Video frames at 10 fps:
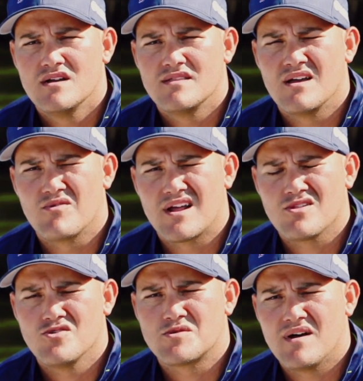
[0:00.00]
that when I
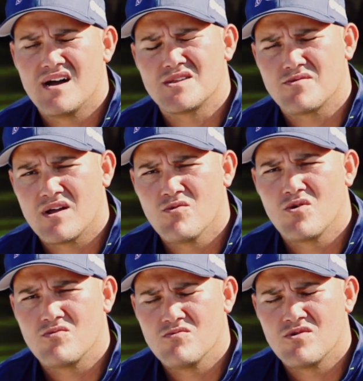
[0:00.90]
closed my eyes, when I
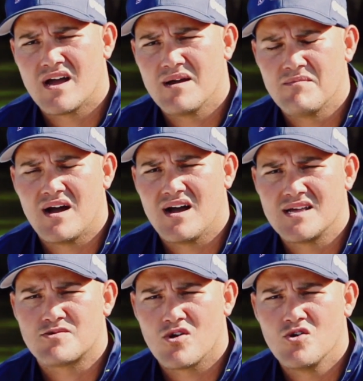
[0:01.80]
woke, when I, my
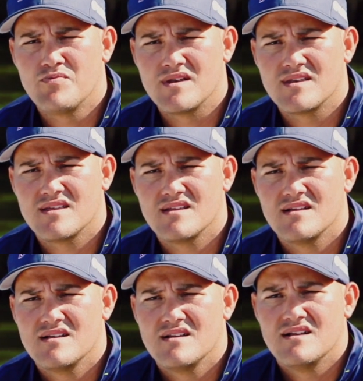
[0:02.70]
eyes were
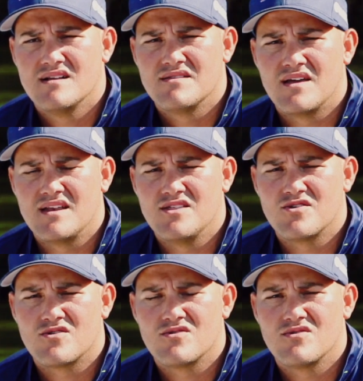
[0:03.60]
opened, that
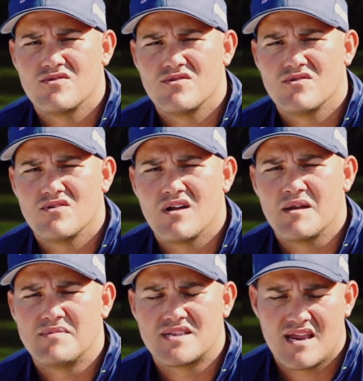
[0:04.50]
either
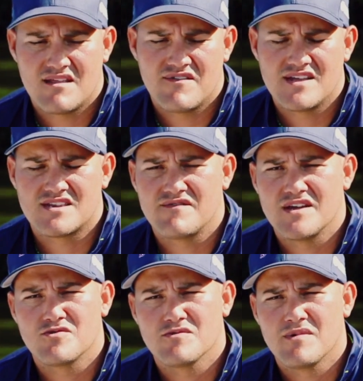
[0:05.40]
I'd be standing face to
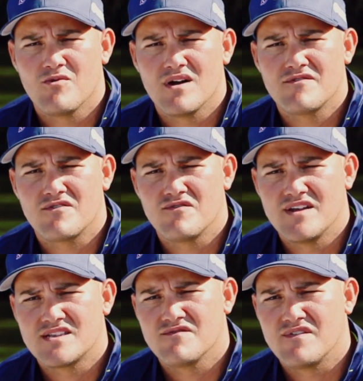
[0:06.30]
face with my wife or
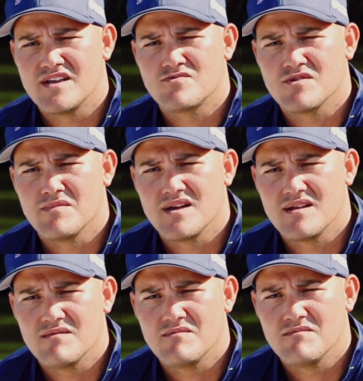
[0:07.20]
face to face with my,
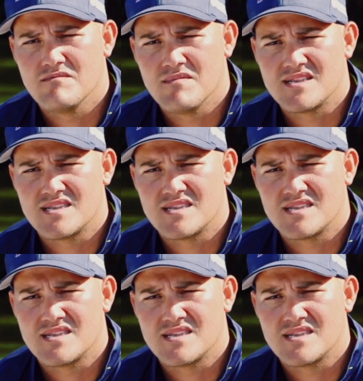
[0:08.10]
my